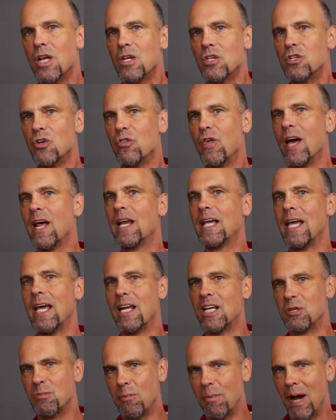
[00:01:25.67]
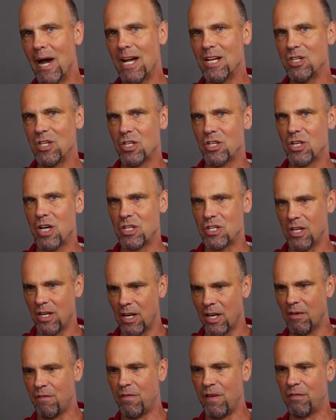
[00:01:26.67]
So that, again, is my suggestion
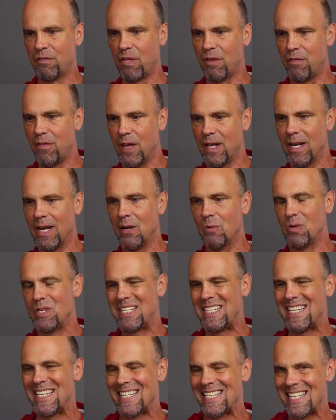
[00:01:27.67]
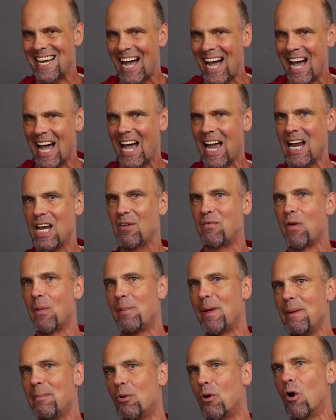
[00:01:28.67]
in 50 Fit. It was designed for
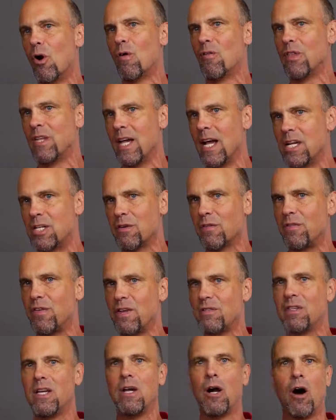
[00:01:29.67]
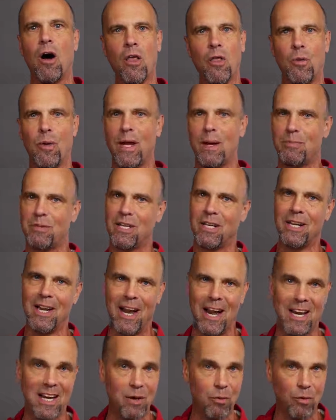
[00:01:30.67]
people over the age of 50, all the way up to
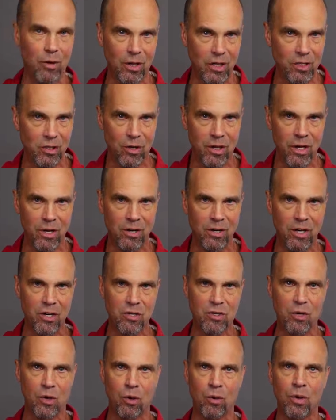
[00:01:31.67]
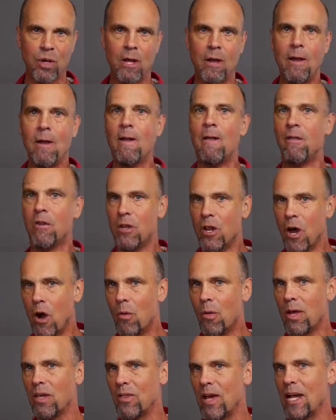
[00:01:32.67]
90, really to 100 years old,
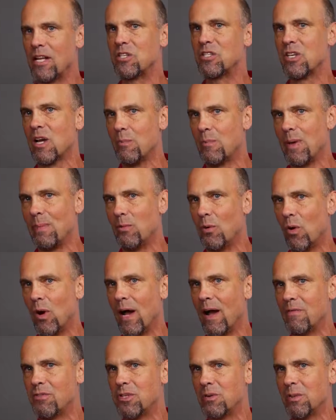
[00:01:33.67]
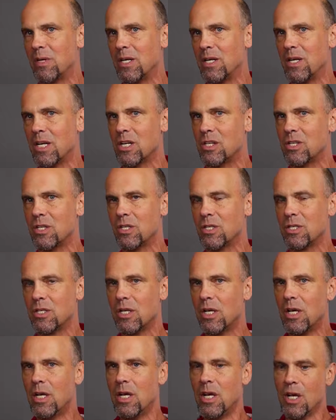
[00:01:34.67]
knowing that some people will have some conditions.
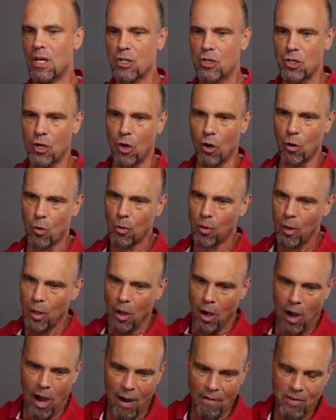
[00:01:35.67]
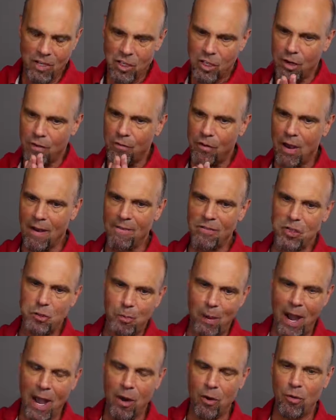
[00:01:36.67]
So obviously, if you have
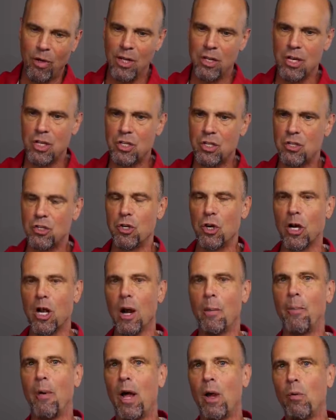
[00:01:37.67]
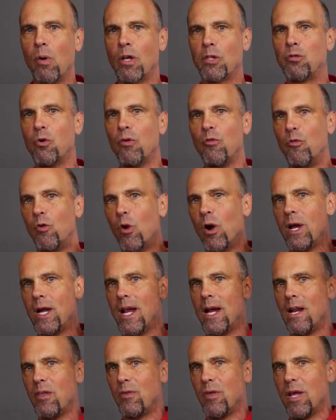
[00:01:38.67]
spinal conditions, you're going to probably want to avoid
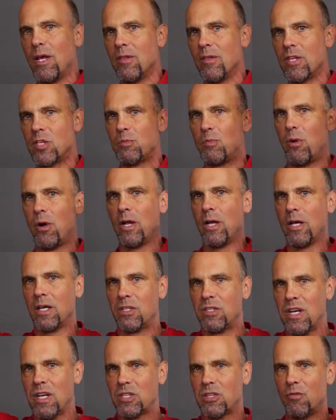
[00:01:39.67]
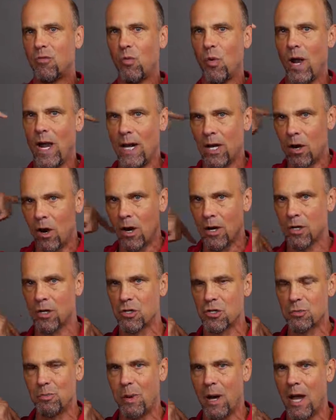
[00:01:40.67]
anything that's putting excessive weight on your
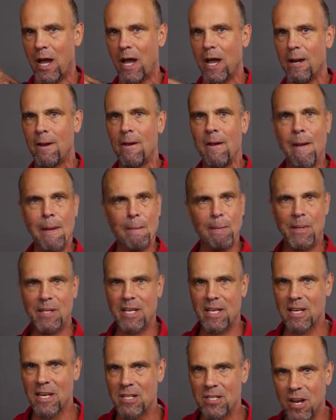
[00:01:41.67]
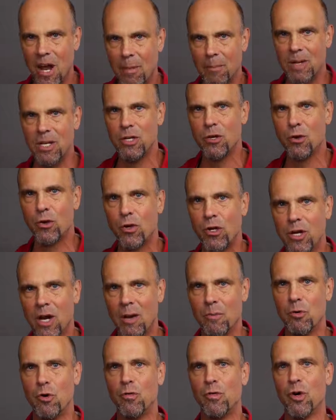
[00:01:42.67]
spine, but that does not mean you could
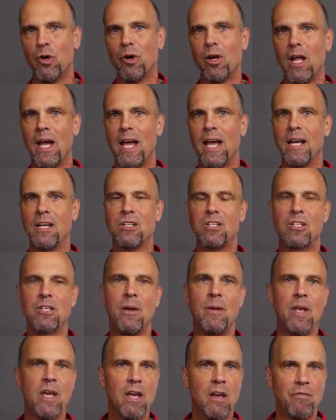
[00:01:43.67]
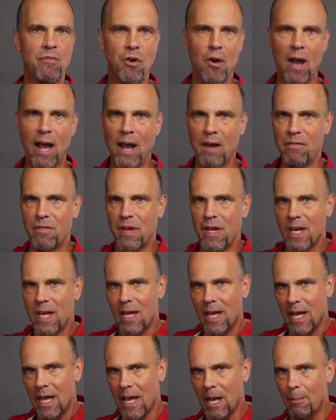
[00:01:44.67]
not move your legs. If you have
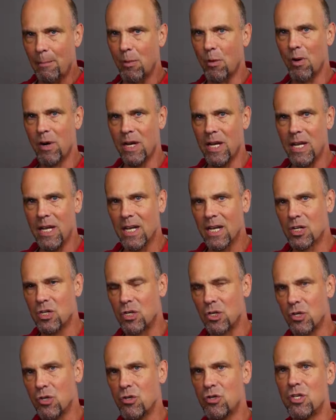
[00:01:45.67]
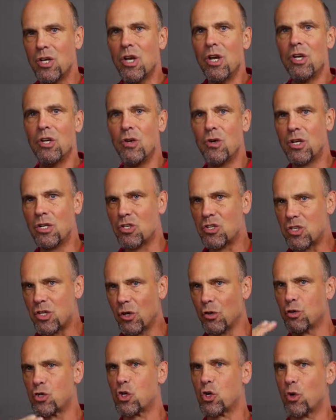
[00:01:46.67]
hip or knee issues, you can
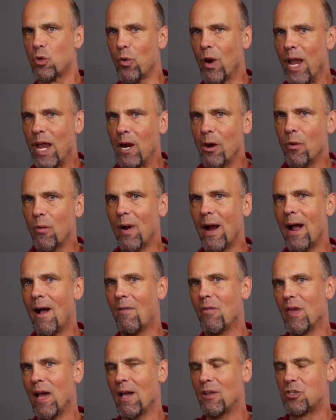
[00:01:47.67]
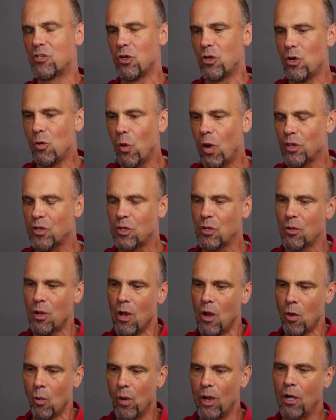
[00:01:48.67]
still train around that. So you want to,
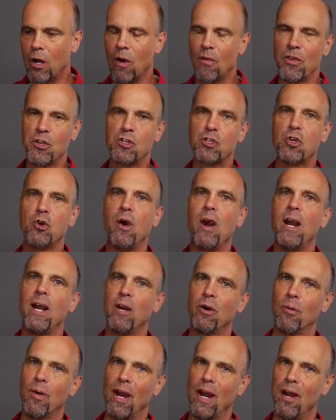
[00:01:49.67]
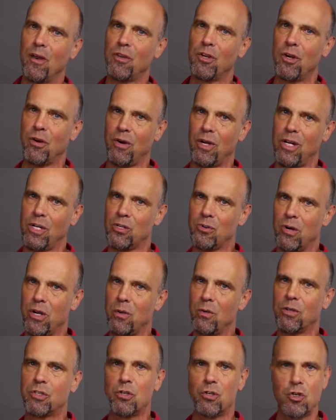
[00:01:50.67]
we call this training around your injury.
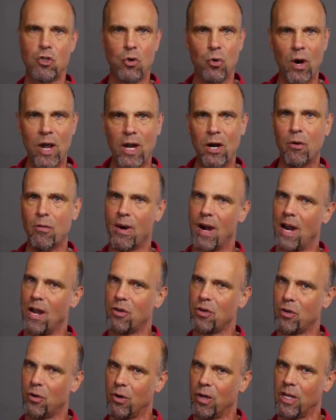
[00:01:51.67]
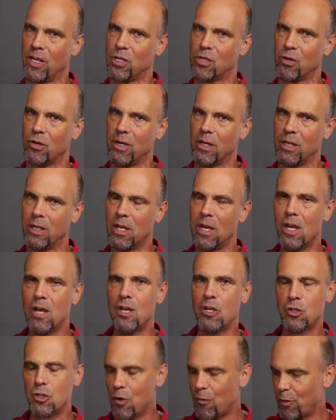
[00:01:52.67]
You want to train around your injury.
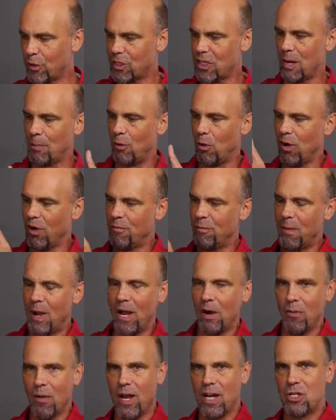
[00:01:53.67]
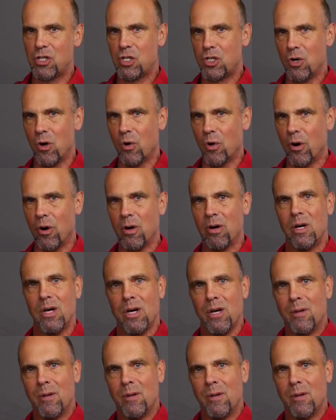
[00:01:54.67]
So for example, if my right shoulder